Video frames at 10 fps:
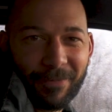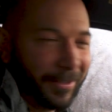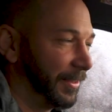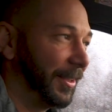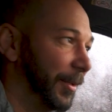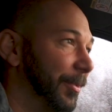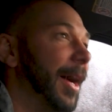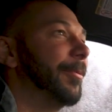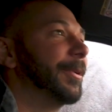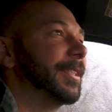but you know,
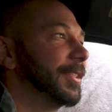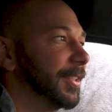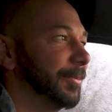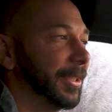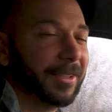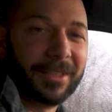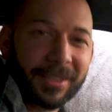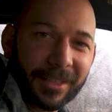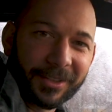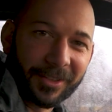probably just some
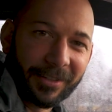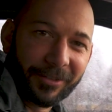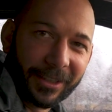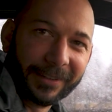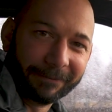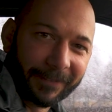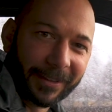E36 drivetrain